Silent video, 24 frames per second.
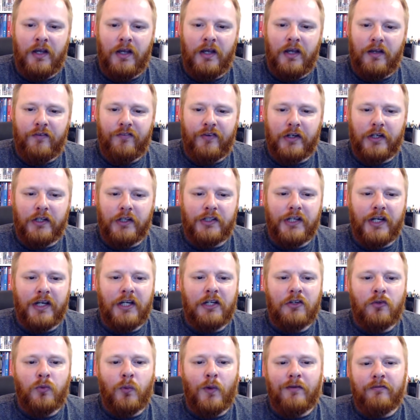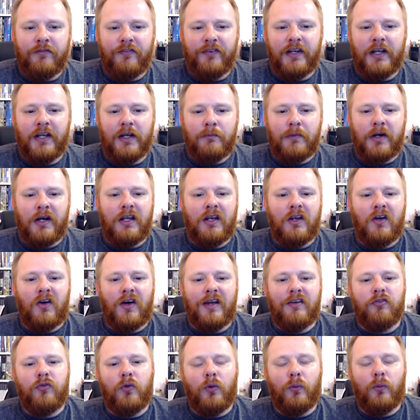If I could change one thing in my
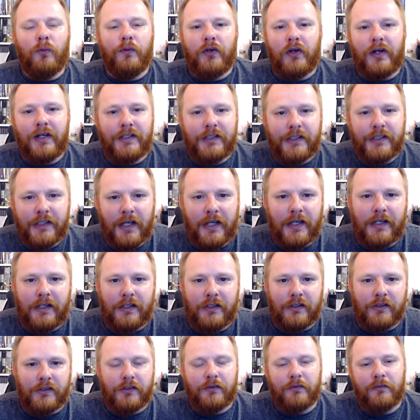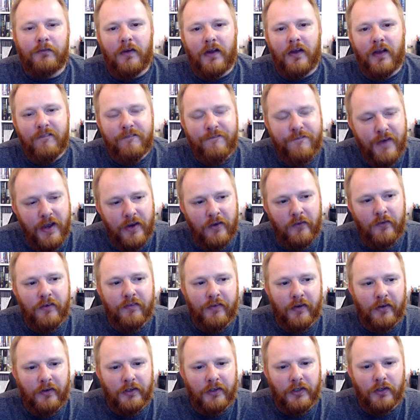life, what would I change? Very,
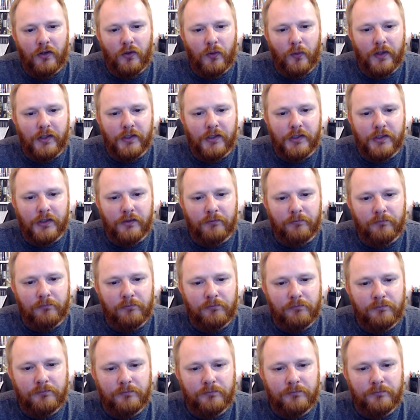very good question.